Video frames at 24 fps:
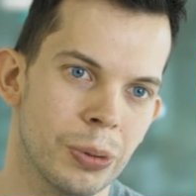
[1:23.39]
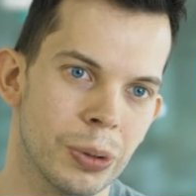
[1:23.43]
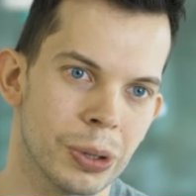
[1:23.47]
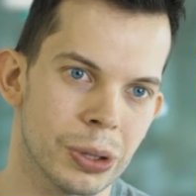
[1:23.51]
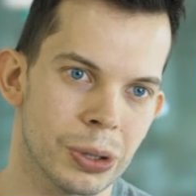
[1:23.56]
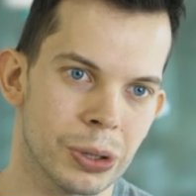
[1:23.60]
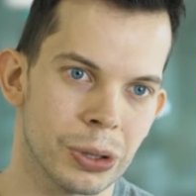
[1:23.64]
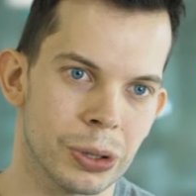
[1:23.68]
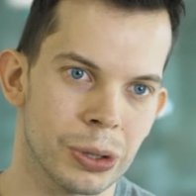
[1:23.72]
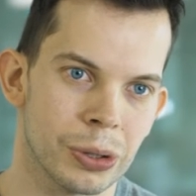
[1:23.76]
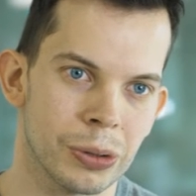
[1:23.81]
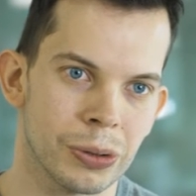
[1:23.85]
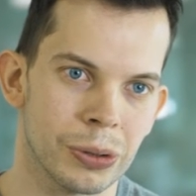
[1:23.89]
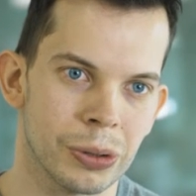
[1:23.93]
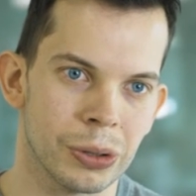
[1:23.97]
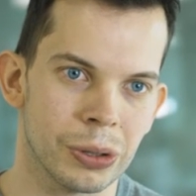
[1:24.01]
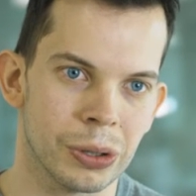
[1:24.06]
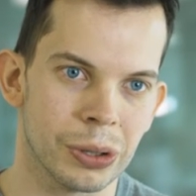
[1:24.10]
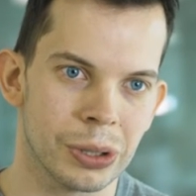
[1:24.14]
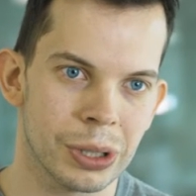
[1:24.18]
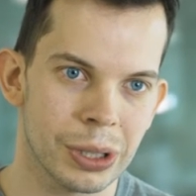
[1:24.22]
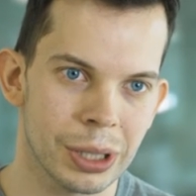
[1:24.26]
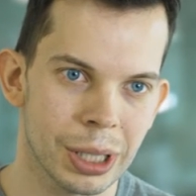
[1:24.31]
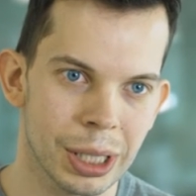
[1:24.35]

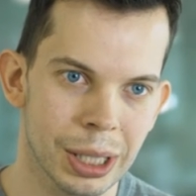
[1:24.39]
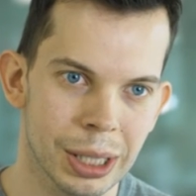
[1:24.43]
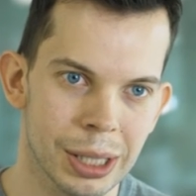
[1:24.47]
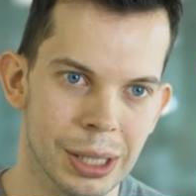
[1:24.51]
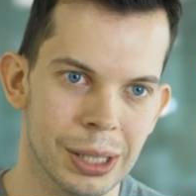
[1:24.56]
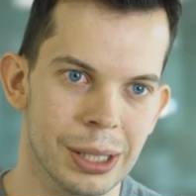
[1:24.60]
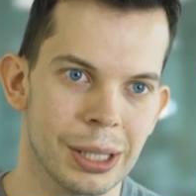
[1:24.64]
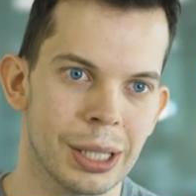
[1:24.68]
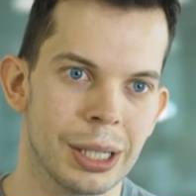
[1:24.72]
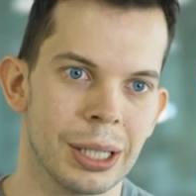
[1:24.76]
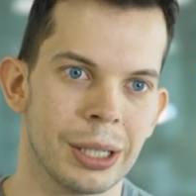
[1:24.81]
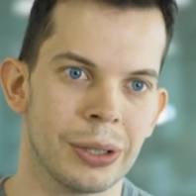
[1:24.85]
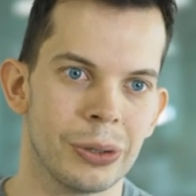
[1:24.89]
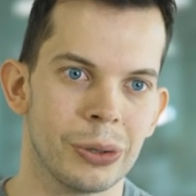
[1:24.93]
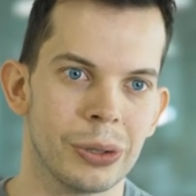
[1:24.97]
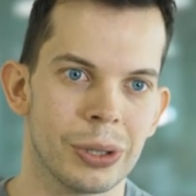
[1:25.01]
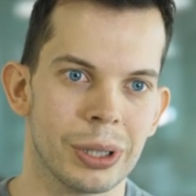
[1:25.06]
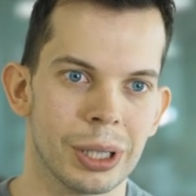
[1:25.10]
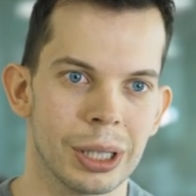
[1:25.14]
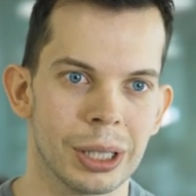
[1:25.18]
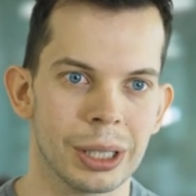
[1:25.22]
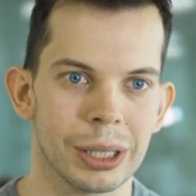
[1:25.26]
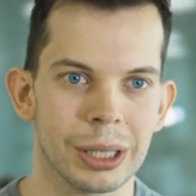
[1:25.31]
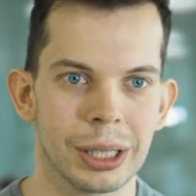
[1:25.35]
5:45 and you
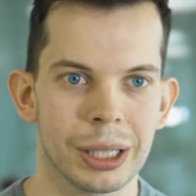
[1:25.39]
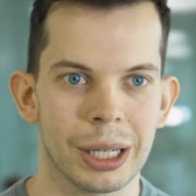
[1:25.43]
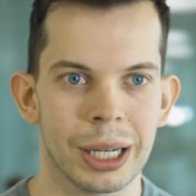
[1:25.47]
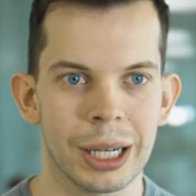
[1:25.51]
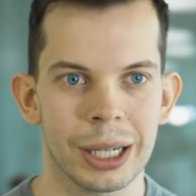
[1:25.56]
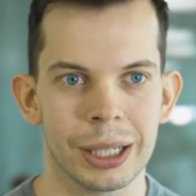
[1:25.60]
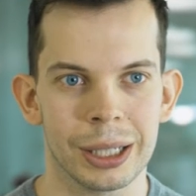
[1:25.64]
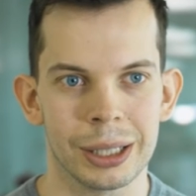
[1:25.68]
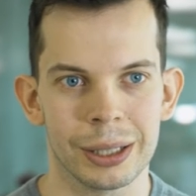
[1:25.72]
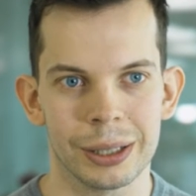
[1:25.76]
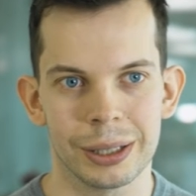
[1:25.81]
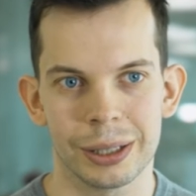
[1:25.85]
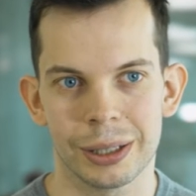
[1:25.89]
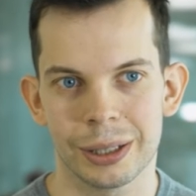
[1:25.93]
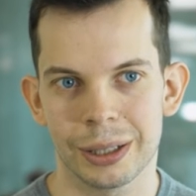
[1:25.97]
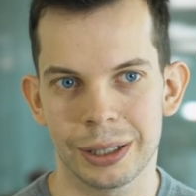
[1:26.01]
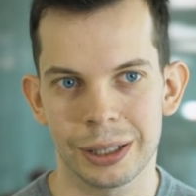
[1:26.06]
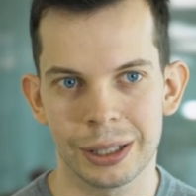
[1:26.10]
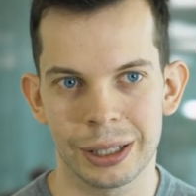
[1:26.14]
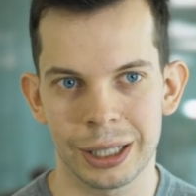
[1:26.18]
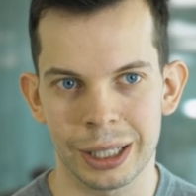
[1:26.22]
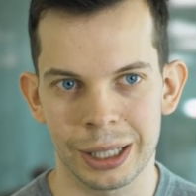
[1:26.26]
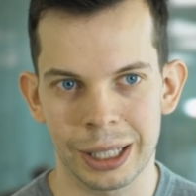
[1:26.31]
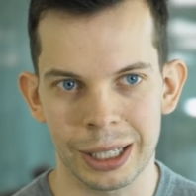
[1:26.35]
think
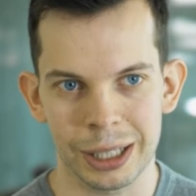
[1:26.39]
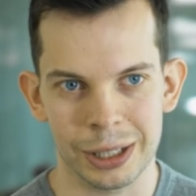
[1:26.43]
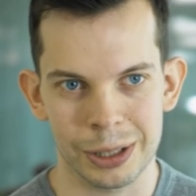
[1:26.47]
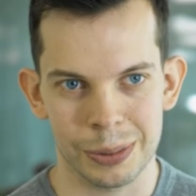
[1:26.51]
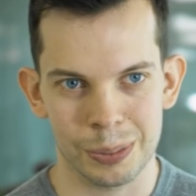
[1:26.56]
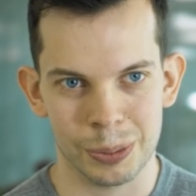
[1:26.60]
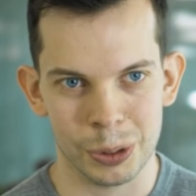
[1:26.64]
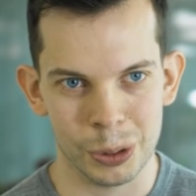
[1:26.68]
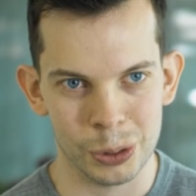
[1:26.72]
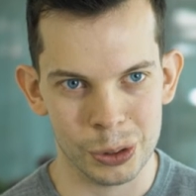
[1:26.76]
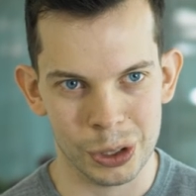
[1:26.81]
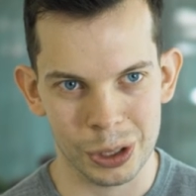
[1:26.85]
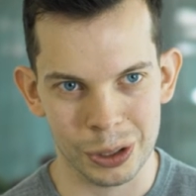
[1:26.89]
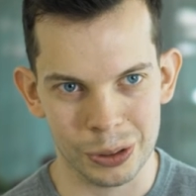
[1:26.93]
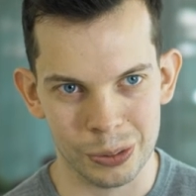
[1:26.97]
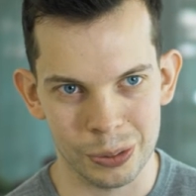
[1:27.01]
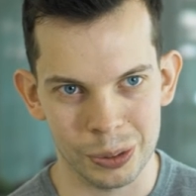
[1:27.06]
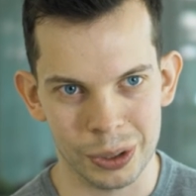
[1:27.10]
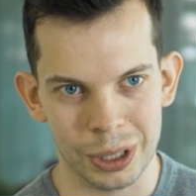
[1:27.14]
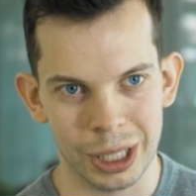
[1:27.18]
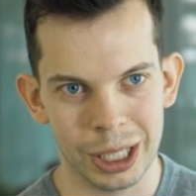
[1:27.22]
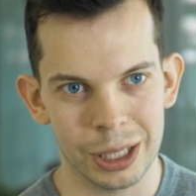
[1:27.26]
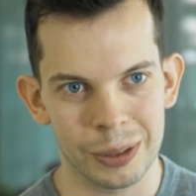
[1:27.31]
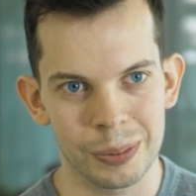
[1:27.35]
the next project
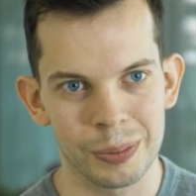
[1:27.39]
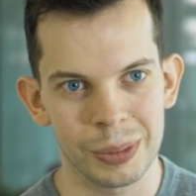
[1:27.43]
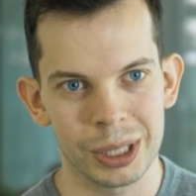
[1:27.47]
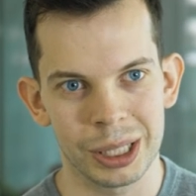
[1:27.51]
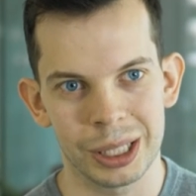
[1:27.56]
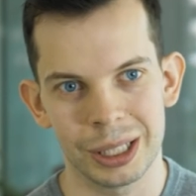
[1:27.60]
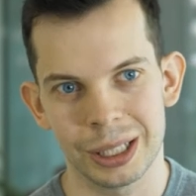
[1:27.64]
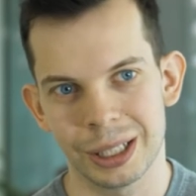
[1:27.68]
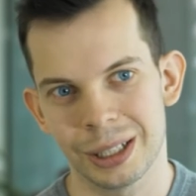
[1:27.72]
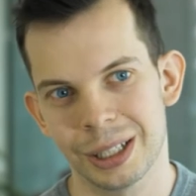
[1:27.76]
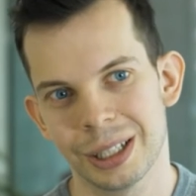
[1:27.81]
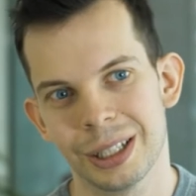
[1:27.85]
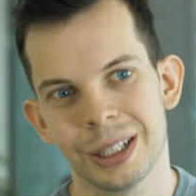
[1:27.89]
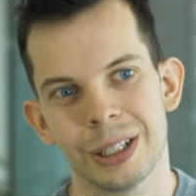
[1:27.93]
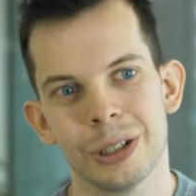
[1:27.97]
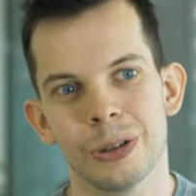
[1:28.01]
will take me